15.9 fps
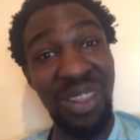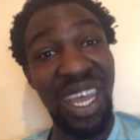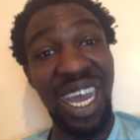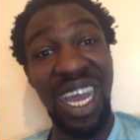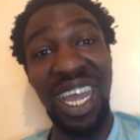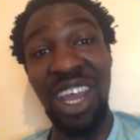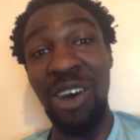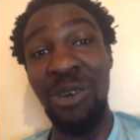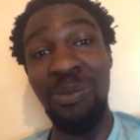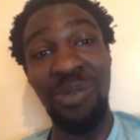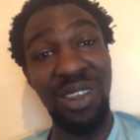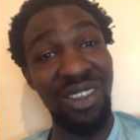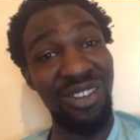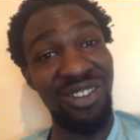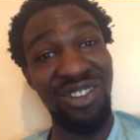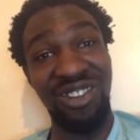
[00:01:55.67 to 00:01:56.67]
I'm not
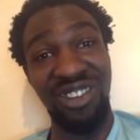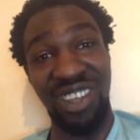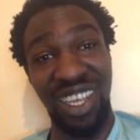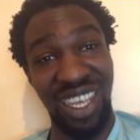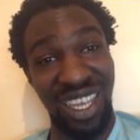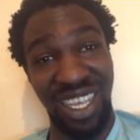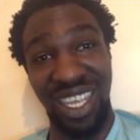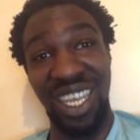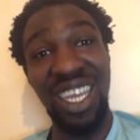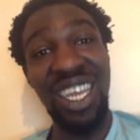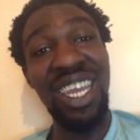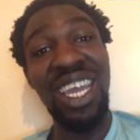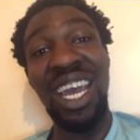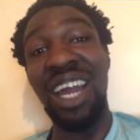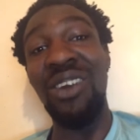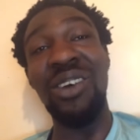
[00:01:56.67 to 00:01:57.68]
helping shit.
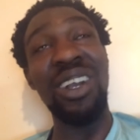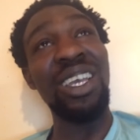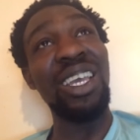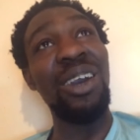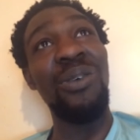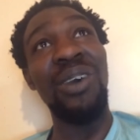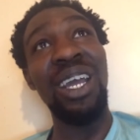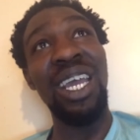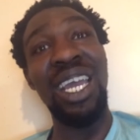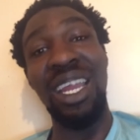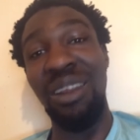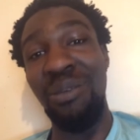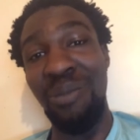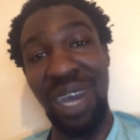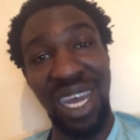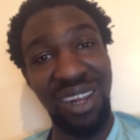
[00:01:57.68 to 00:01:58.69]
I don't care what
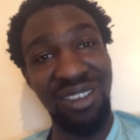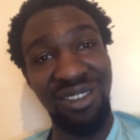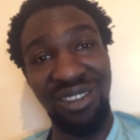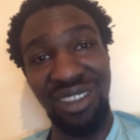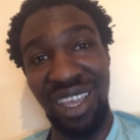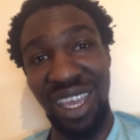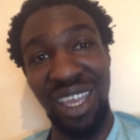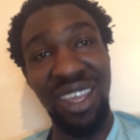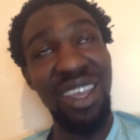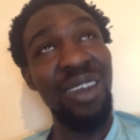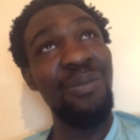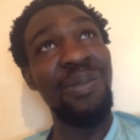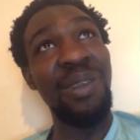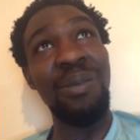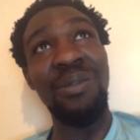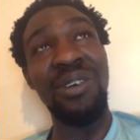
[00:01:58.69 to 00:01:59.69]
anybody say.
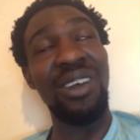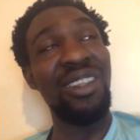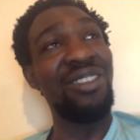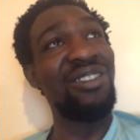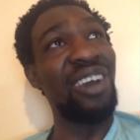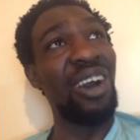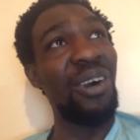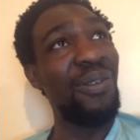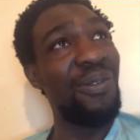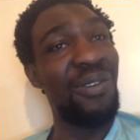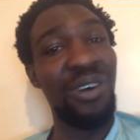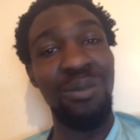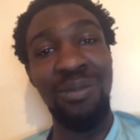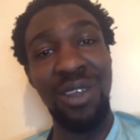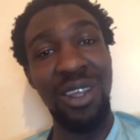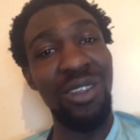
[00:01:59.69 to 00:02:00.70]
People can talk
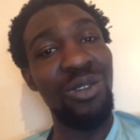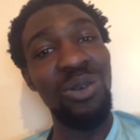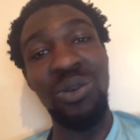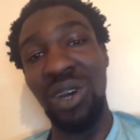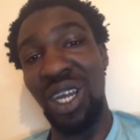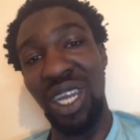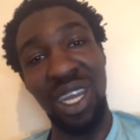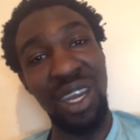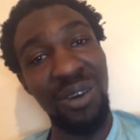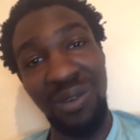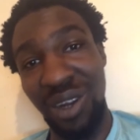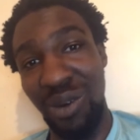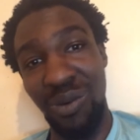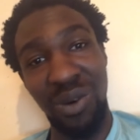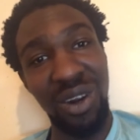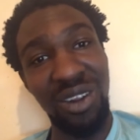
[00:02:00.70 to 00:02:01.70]
for me, do whatever
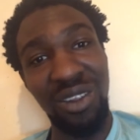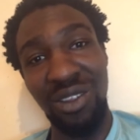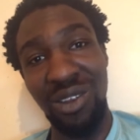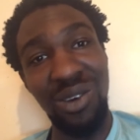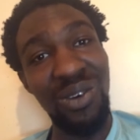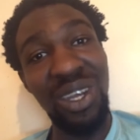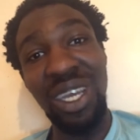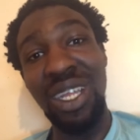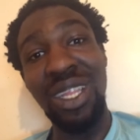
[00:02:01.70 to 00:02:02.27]
they want to do.